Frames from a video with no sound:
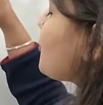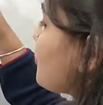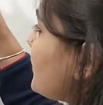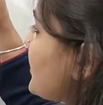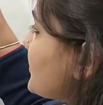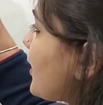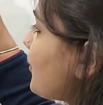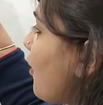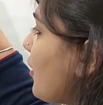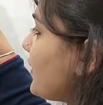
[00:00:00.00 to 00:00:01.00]
So these
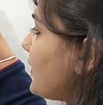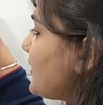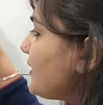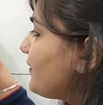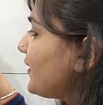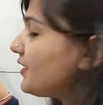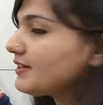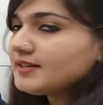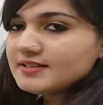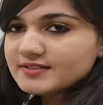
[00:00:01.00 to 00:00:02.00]
are already in the
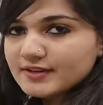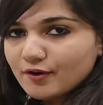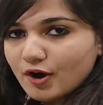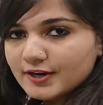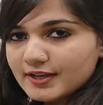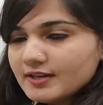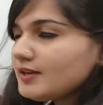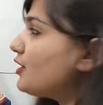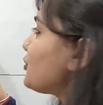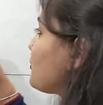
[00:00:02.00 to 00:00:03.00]
decreasing order.
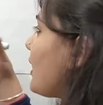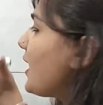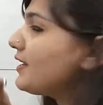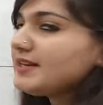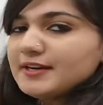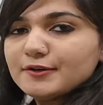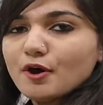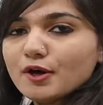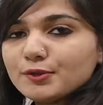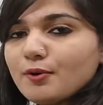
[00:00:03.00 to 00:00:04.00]
So I need
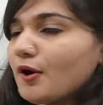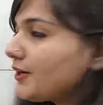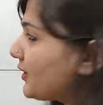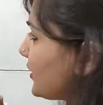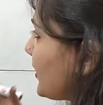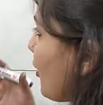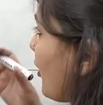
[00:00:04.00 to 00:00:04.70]
not to alter the